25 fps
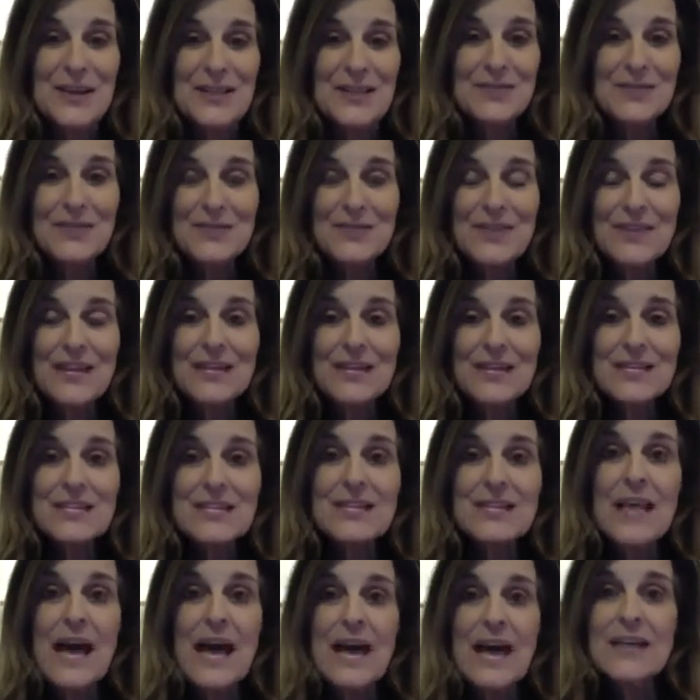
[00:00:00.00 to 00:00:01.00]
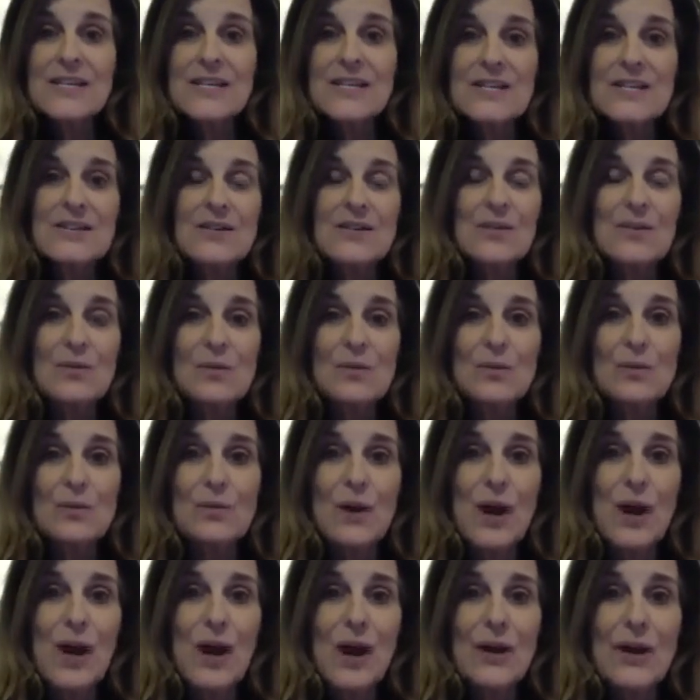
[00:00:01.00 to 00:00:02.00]
the things that
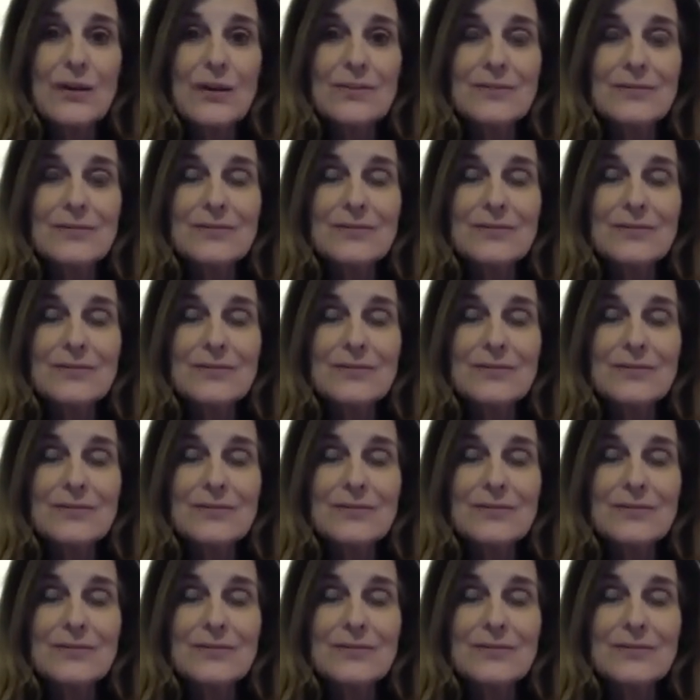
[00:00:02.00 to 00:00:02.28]
are